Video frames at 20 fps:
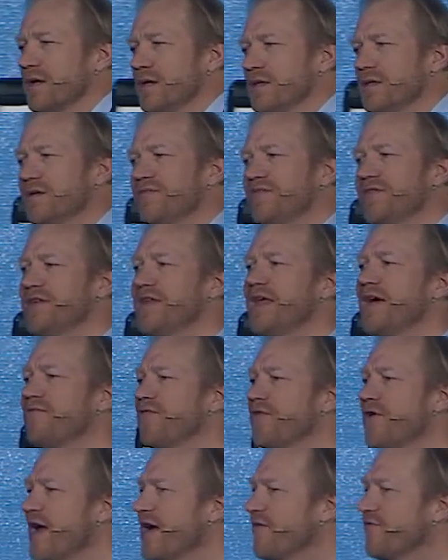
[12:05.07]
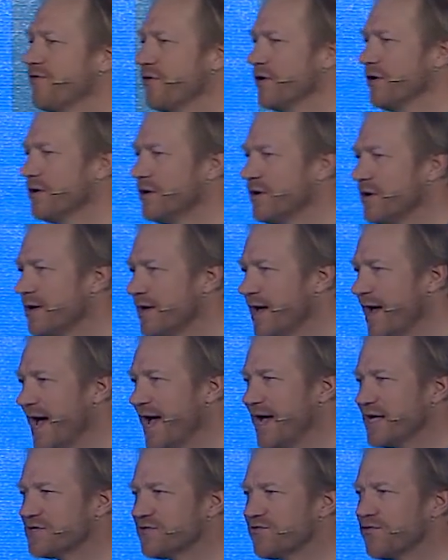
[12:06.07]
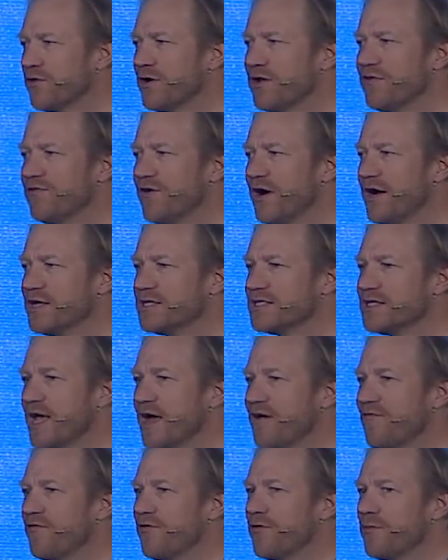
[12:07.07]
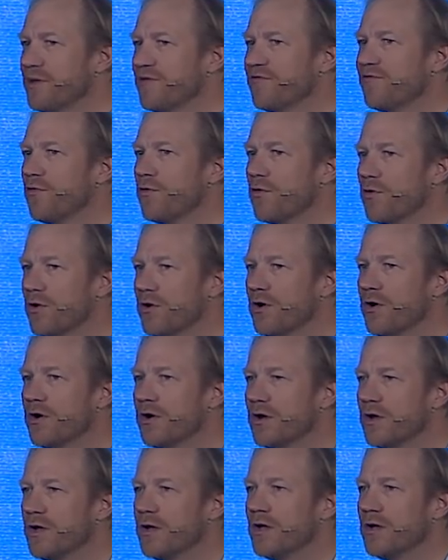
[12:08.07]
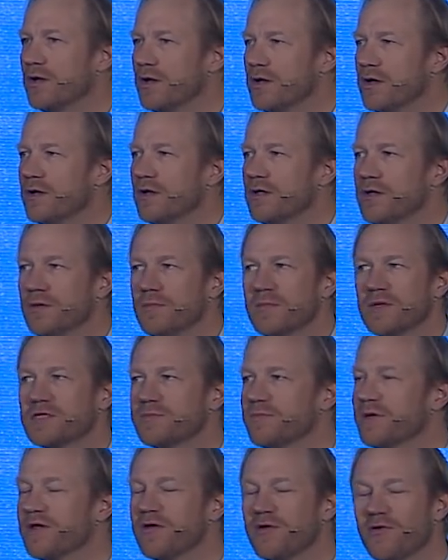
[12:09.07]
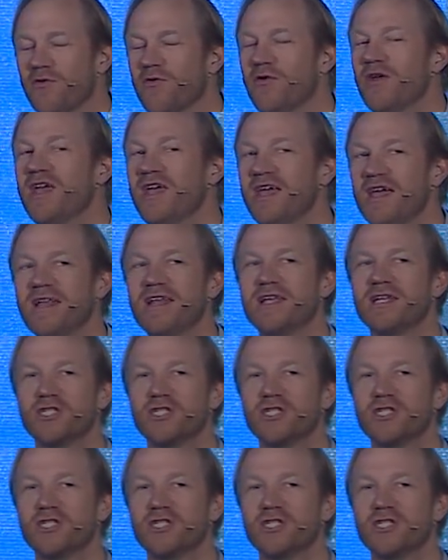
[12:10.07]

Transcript: you've never, ever asked for advice ever before. You must be in a really